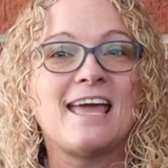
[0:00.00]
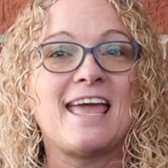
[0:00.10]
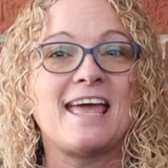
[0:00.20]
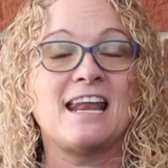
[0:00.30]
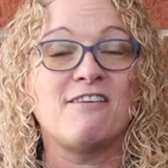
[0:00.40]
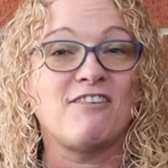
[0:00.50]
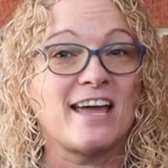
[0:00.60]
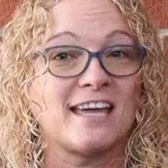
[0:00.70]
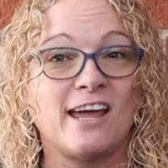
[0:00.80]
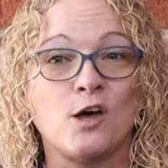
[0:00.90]
and if
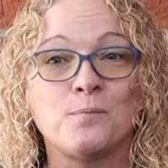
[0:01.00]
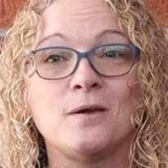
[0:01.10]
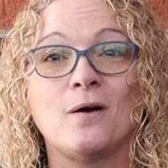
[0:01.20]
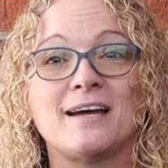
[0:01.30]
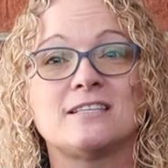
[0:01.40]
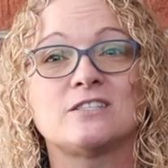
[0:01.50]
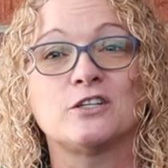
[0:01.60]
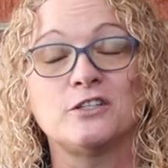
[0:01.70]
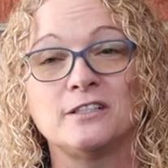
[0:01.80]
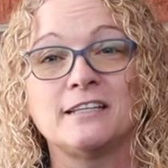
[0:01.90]
I can help you, I
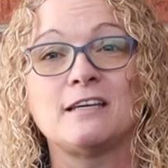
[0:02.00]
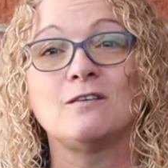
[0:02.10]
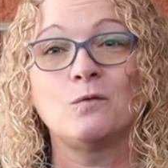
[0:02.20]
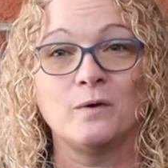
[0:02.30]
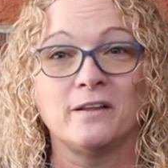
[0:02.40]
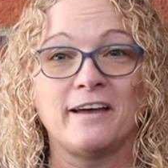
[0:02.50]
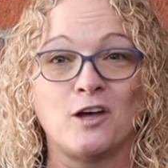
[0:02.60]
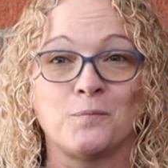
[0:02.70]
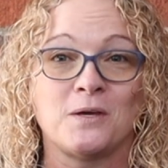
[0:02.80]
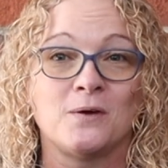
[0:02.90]
certainly will
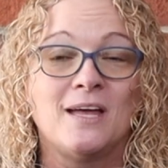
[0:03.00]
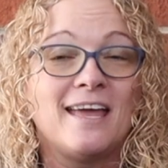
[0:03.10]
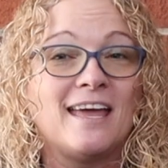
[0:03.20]
help you.